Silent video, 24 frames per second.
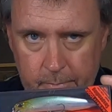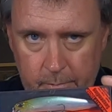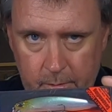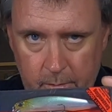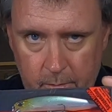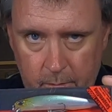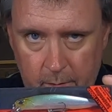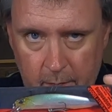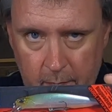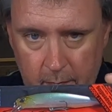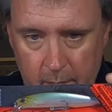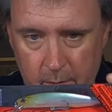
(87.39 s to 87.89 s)

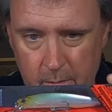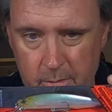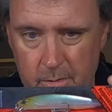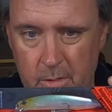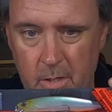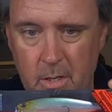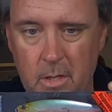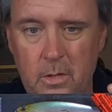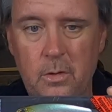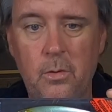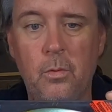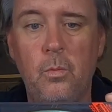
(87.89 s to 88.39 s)
Okay, it looks
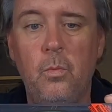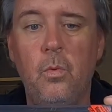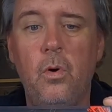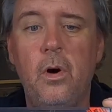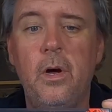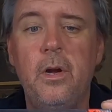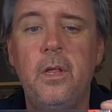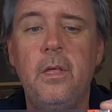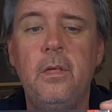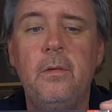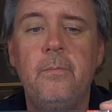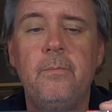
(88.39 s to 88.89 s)
like a little
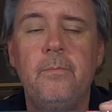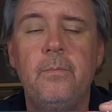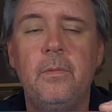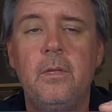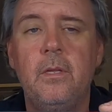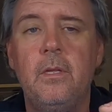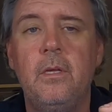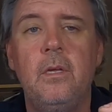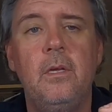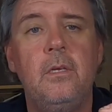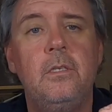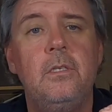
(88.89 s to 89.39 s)
whiting.
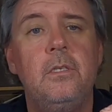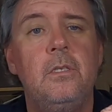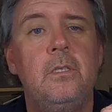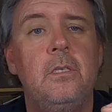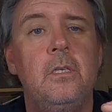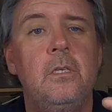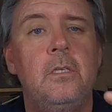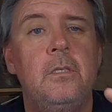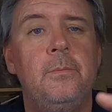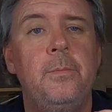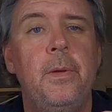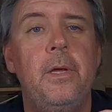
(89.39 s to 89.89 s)
It's a
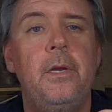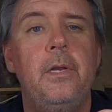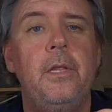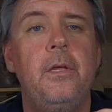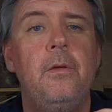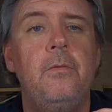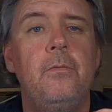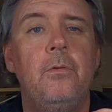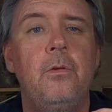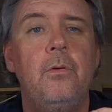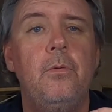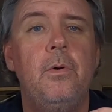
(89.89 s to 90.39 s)

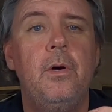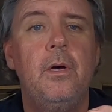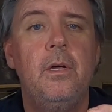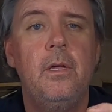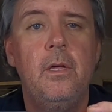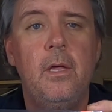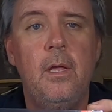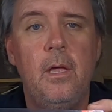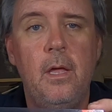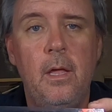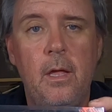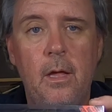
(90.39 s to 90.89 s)
suspending lure.
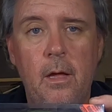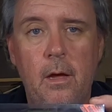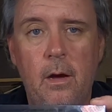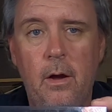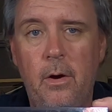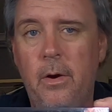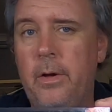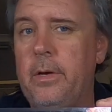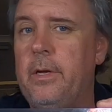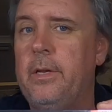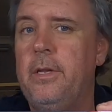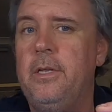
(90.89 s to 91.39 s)
I
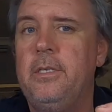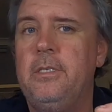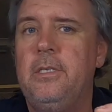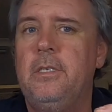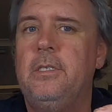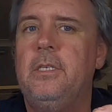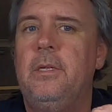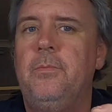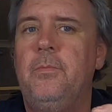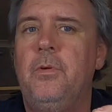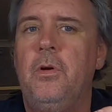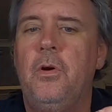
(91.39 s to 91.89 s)
reckon this thing's
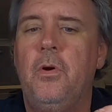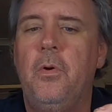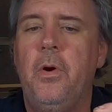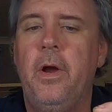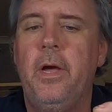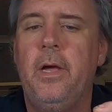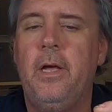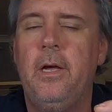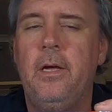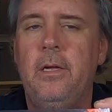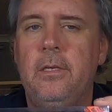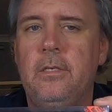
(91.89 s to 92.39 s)
going to be a
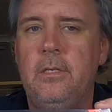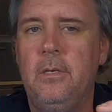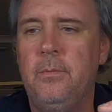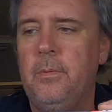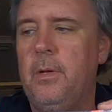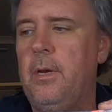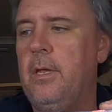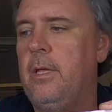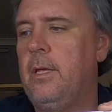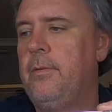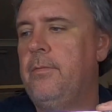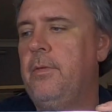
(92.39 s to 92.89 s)
cracker, so I'm
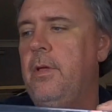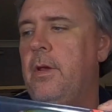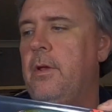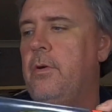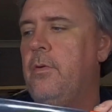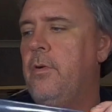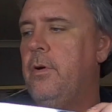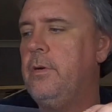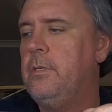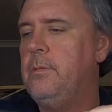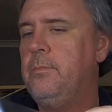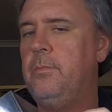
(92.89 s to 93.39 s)
going to give that a
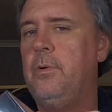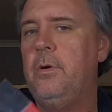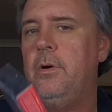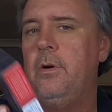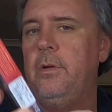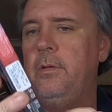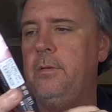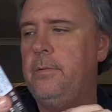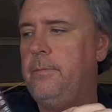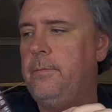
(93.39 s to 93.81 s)
crack tomorrow.